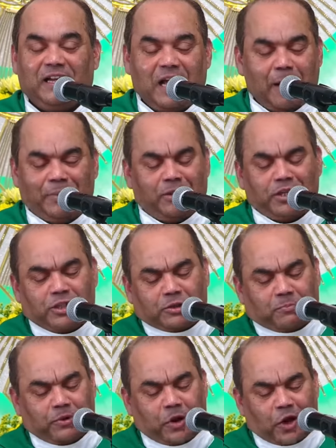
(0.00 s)
I mean, this
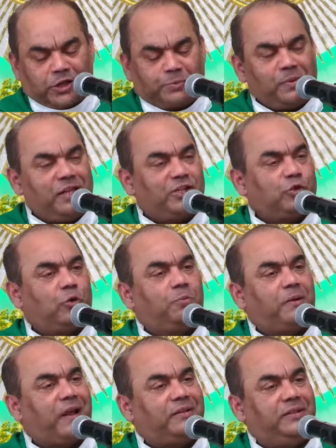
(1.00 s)
gospel is so
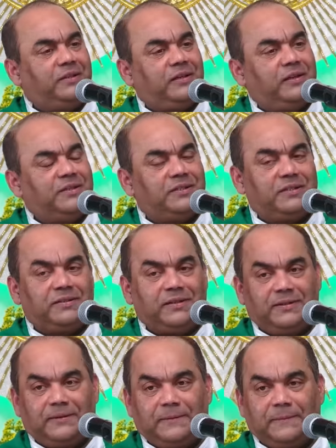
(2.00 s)
practical, isn't it?